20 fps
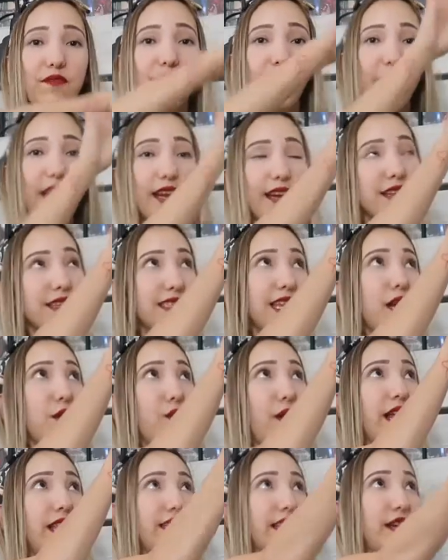vent is like
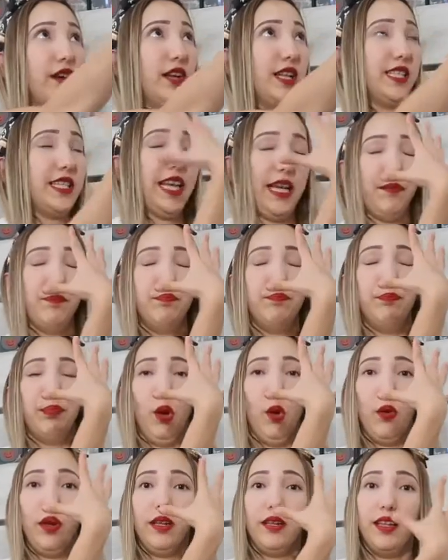right there and it's like
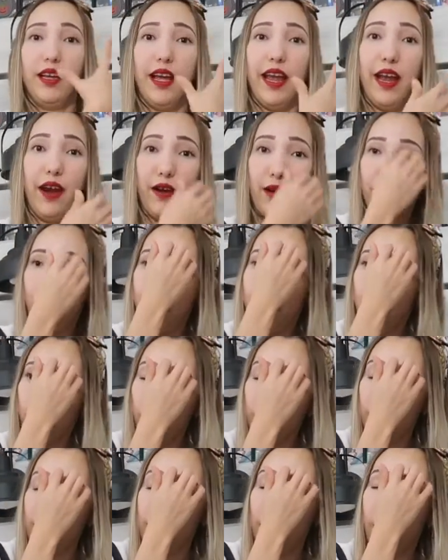blowing the hair in my mouth.
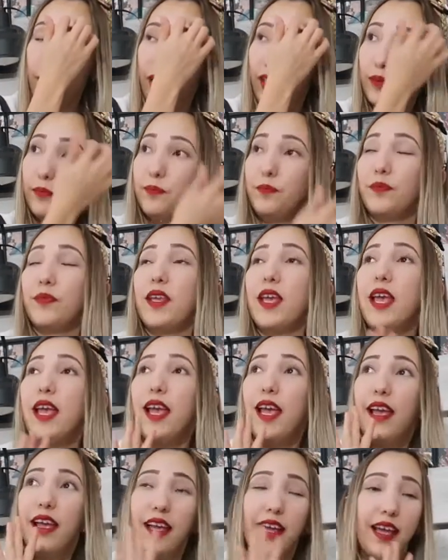Sorry.
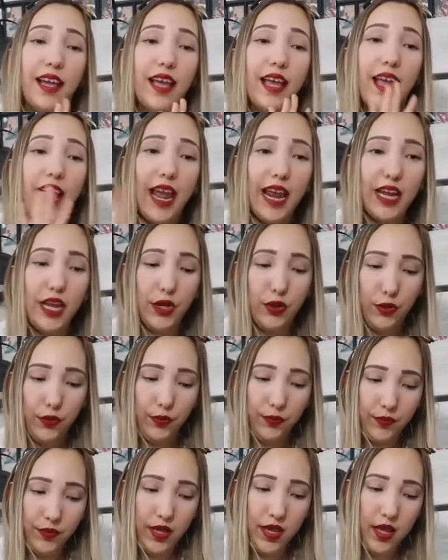
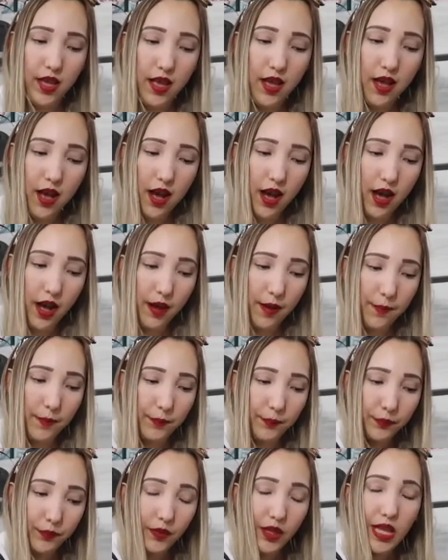Anywho,
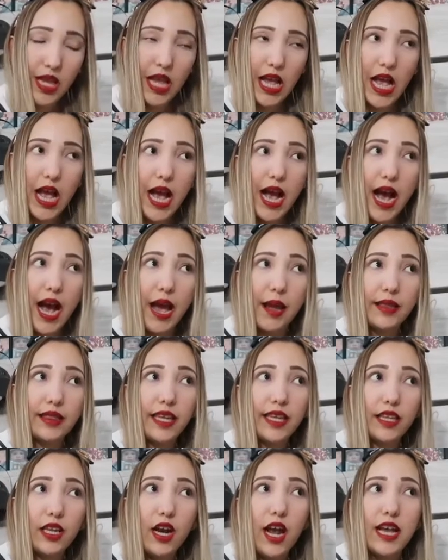I
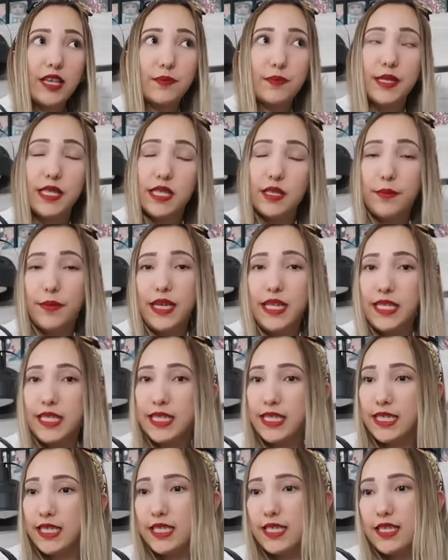think there has been some
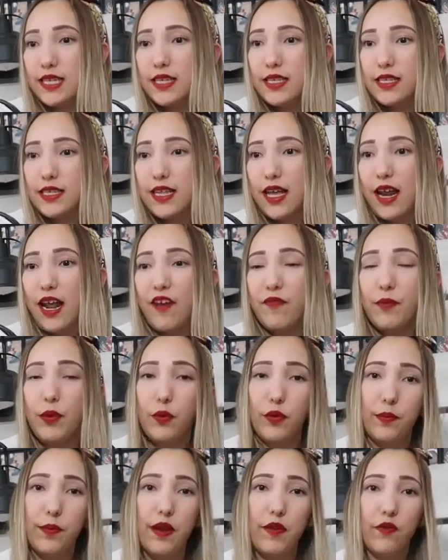instances that I've been
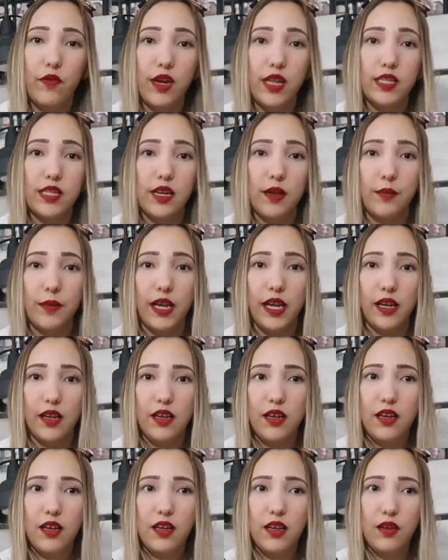with my friends and I'm like,
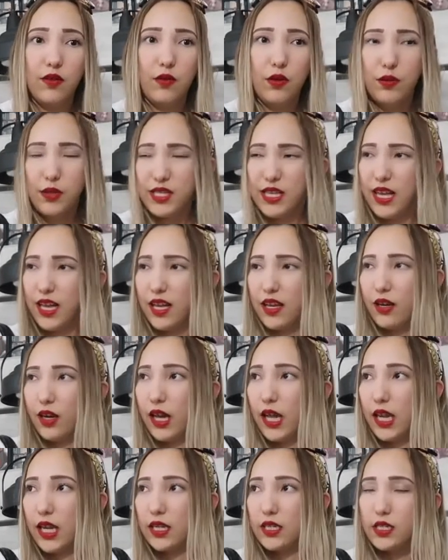what was that? Or
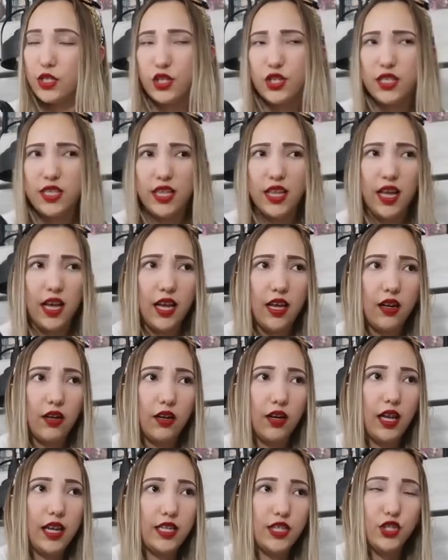like, did you see that? Or
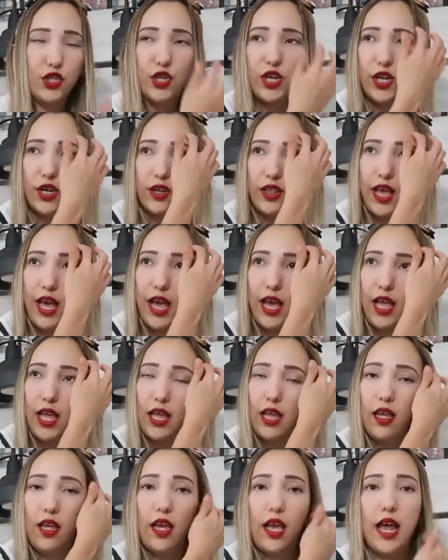like, did you hear that?
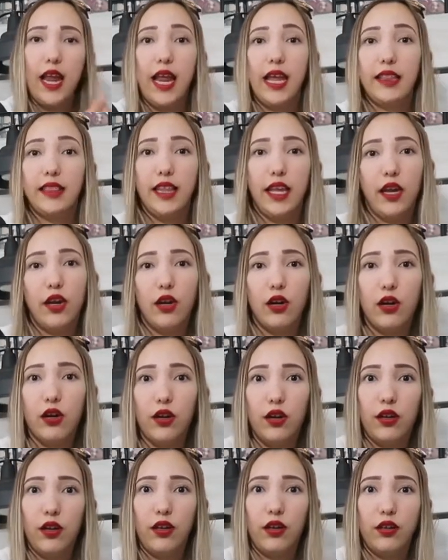And like,
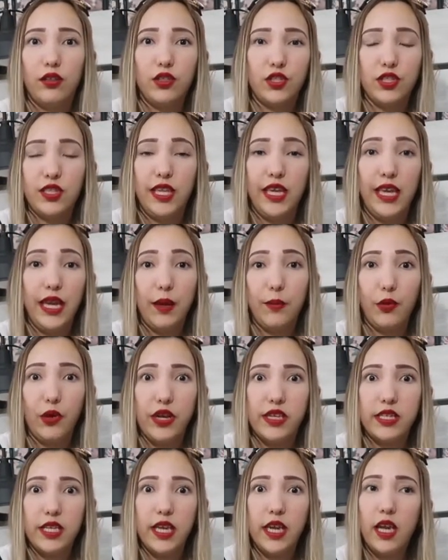they're just thinking I'm
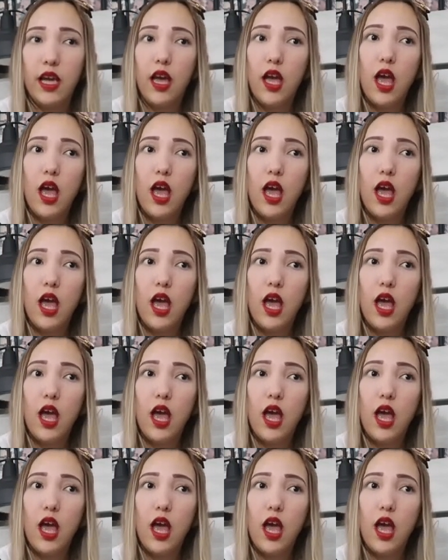crazy.